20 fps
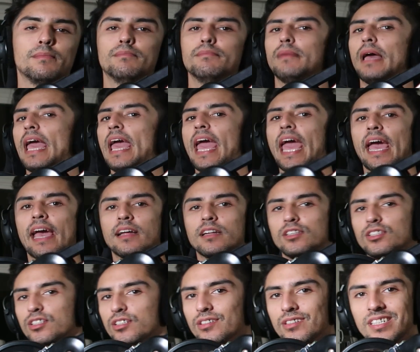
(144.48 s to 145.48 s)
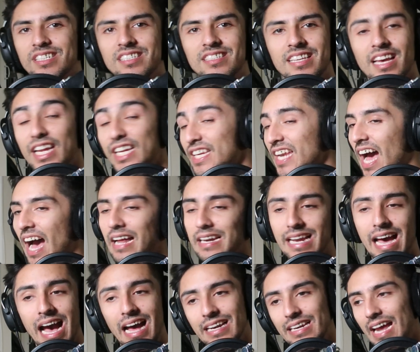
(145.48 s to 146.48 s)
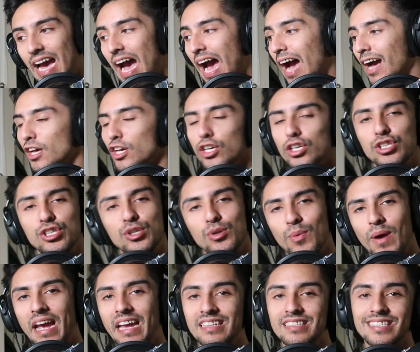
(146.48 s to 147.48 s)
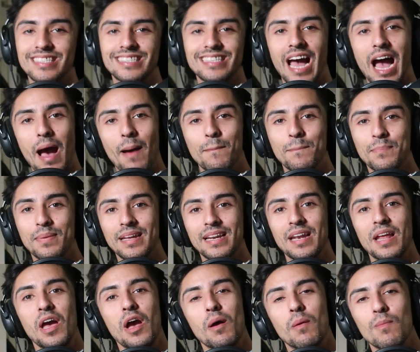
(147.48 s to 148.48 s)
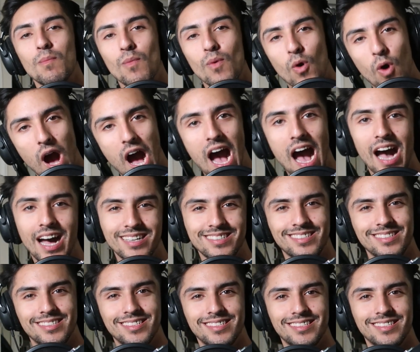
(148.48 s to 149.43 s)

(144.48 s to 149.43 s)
Man, dude, he said, nah, nah, nah, you ain't stopping moi.